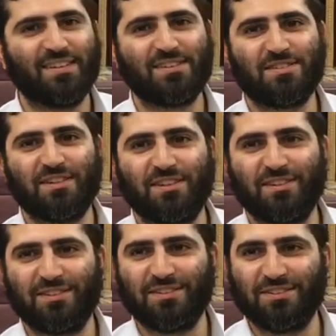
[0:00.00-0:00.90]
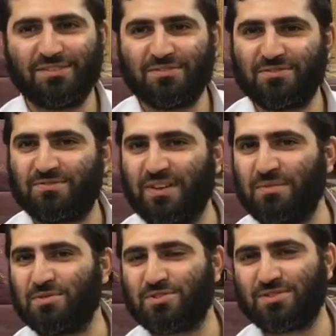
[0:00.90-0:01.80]
It's a
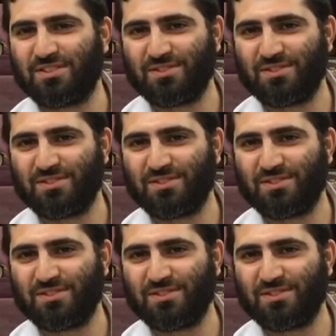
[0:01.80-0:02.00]
famous